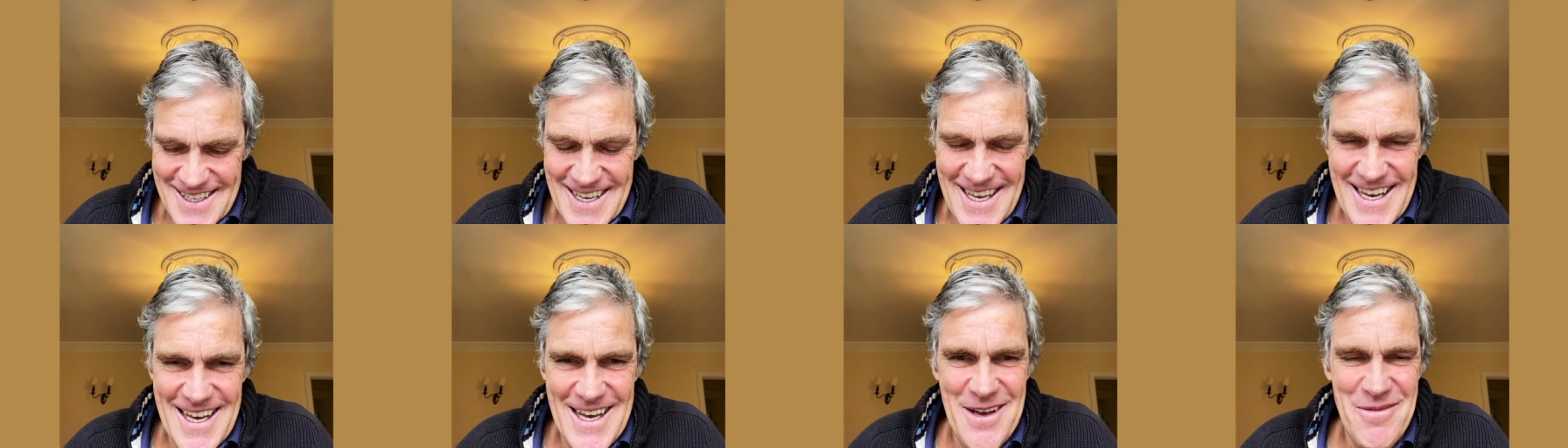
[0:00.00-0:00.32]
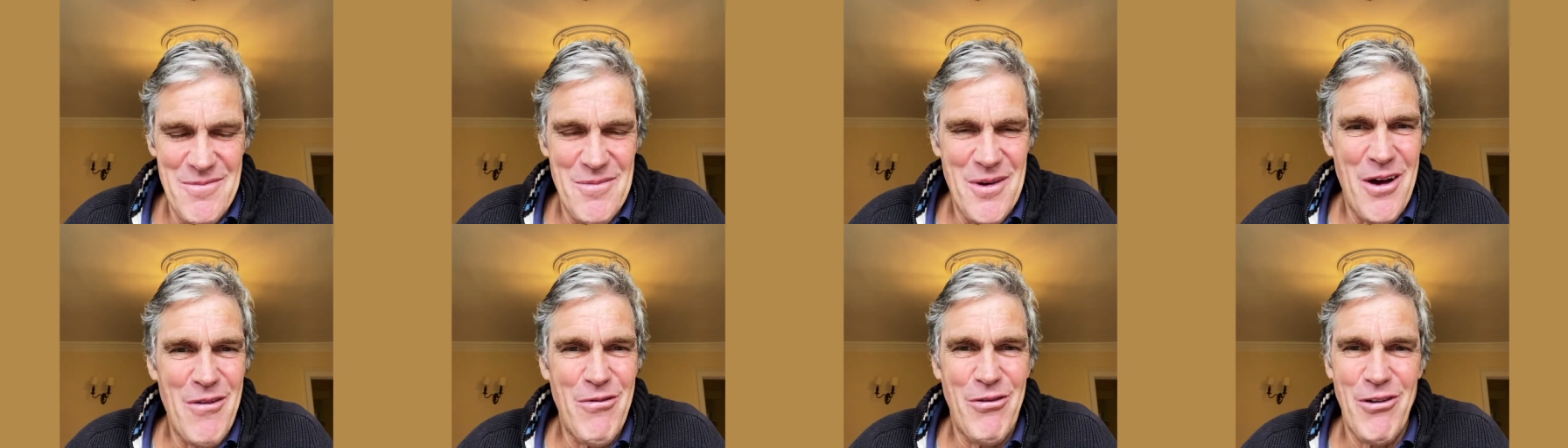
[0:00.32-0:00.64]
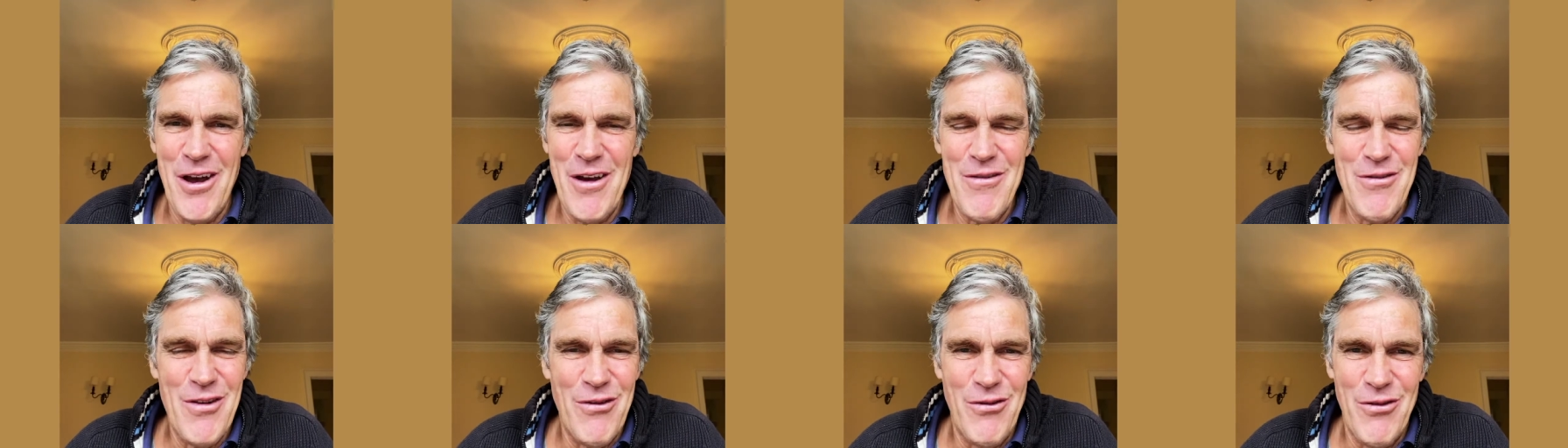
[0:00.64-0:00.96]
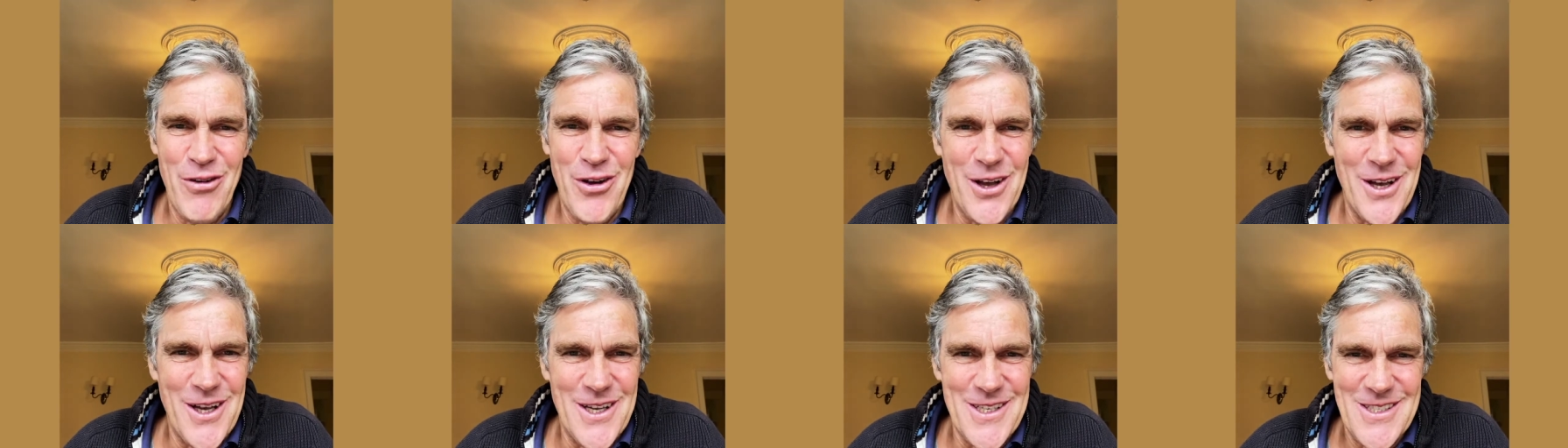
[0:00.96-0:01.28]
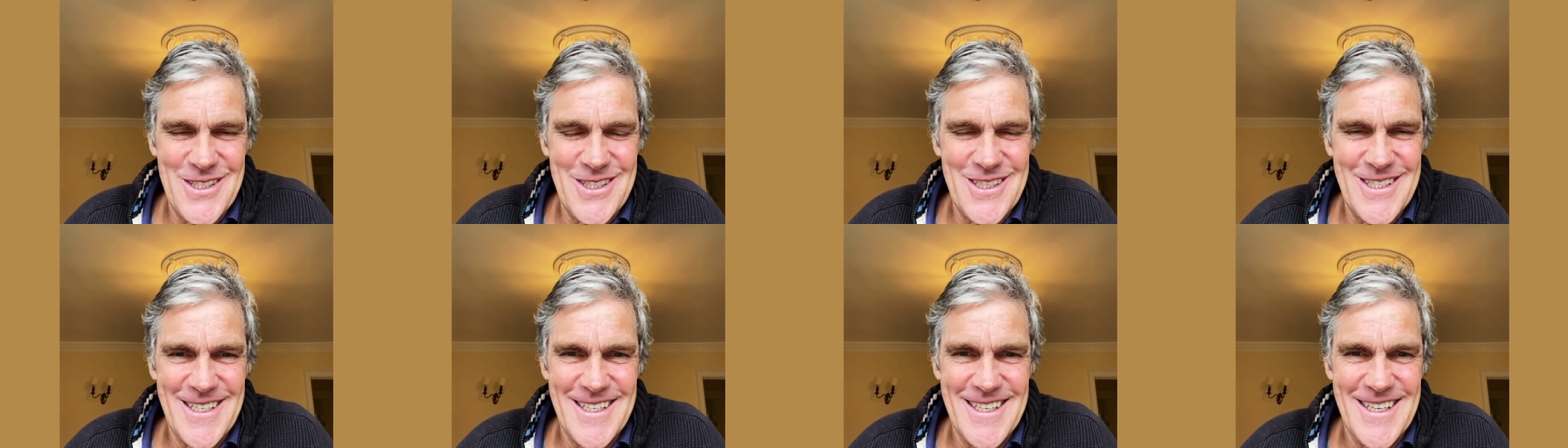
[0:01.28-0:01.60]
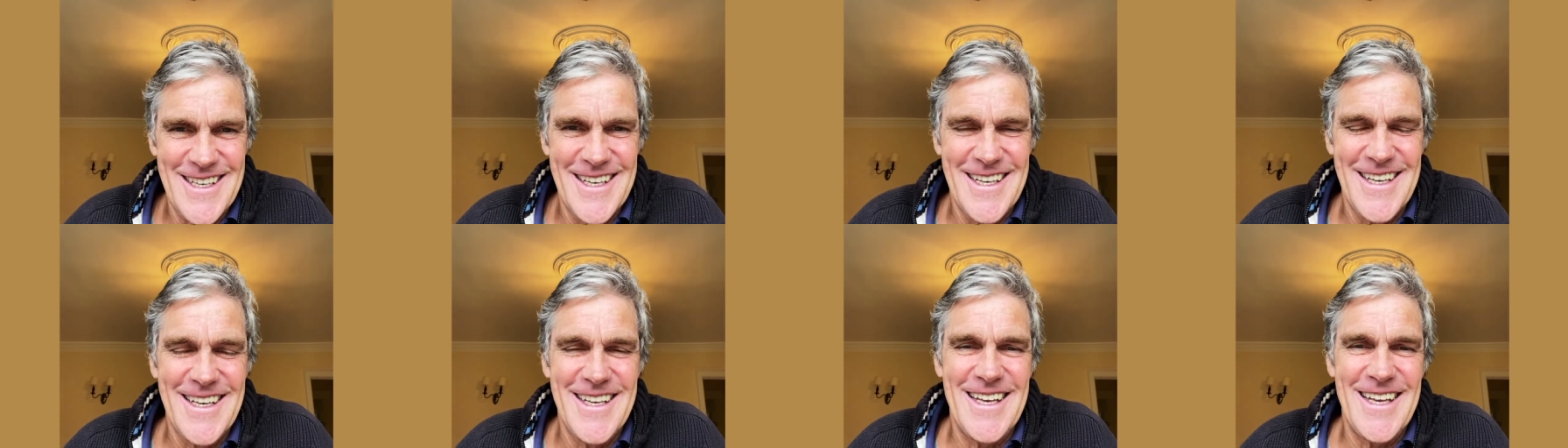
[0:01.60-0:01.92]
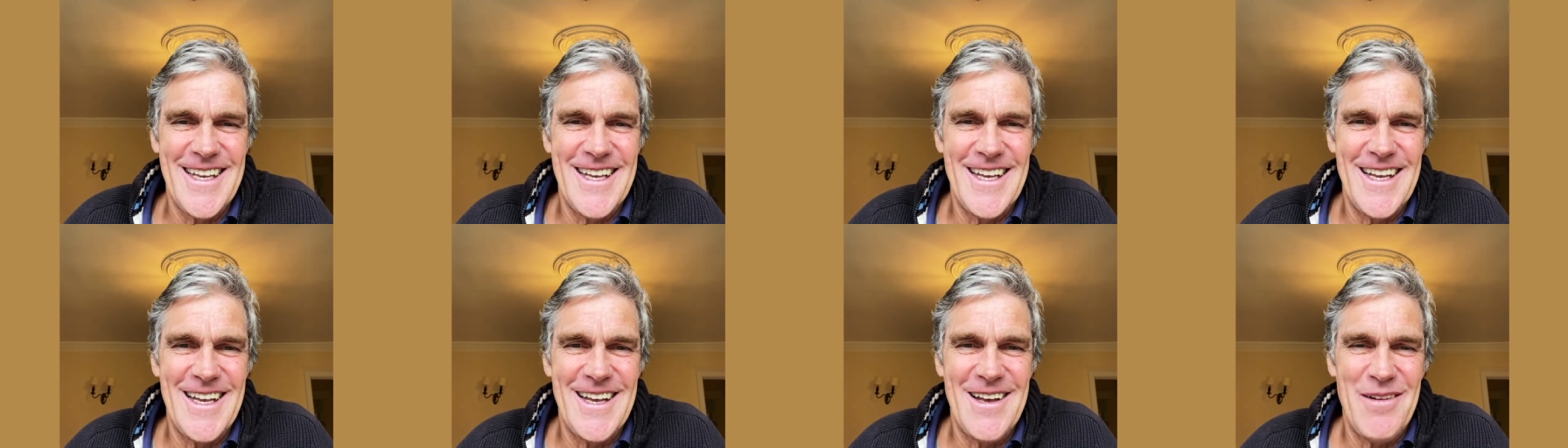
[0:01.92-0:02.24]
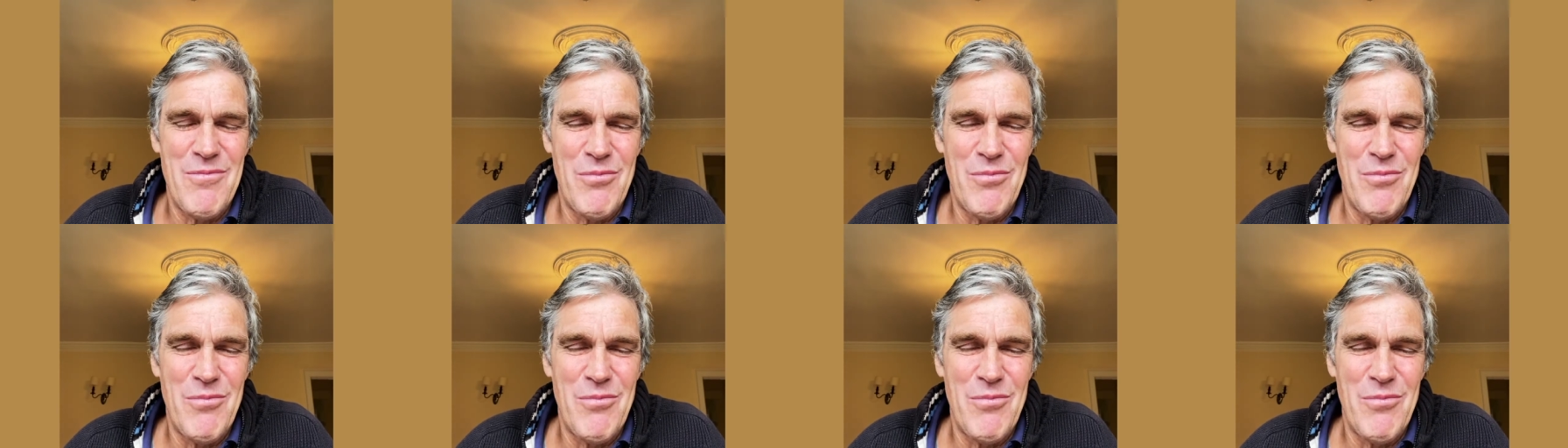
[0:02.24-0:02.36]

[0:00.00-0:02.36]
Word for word: Uh, my favourite verse, uh,